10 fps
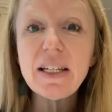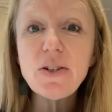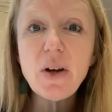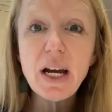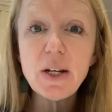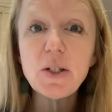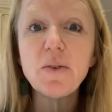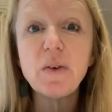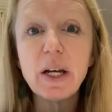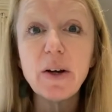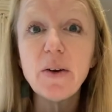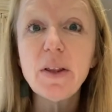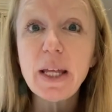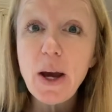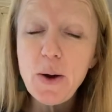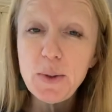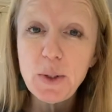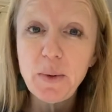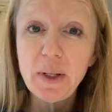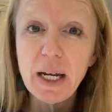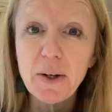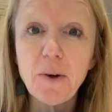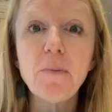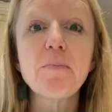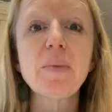stratosphere the ozone layer.